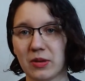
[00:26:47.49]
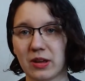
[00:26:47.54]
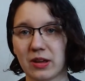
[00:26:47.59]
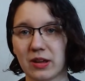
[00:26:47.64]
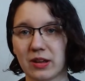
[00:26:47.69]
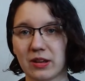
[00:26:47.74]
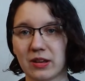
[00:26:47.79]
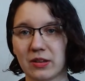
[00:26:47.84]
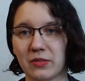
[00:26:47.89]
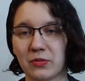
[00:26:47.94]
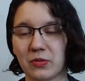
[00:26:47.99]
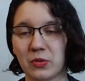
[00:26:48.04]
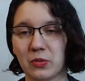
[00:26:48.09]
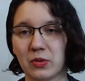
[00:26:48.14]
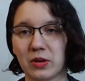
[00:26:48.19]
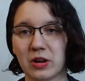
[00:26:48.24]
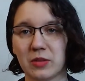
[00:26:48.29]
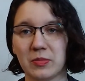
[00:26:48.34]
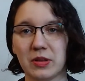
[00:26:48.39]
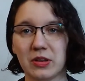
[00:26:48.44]
and if you
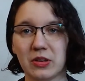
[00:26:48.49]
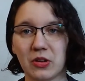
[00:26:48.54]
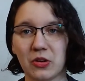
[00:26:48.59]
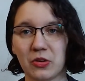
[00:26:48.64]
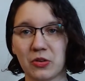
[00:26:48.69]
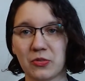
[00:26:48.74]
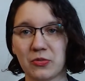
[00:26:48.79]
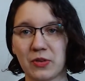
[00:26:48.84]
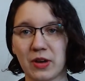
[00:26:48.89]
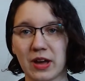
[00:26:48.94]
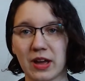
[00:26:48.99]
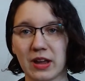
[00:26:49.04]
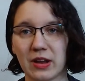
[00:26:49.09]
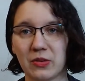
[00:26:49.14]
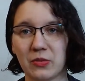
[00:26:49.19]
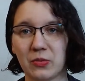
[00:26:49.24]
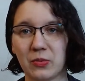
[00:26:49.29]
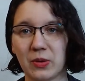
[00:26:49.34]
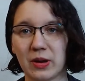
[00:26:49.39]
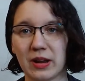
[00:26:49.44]
want to be
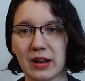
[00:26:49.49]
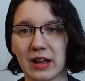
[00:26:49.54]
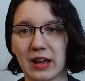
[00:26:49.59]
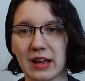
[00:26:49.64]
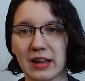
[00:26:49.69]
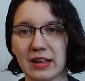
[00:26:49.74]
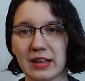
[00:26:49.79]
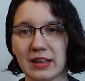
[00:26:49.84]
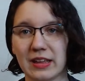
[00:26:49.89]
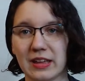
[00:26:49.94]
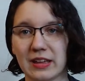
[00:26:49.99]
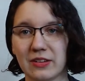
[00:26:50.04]
notified when I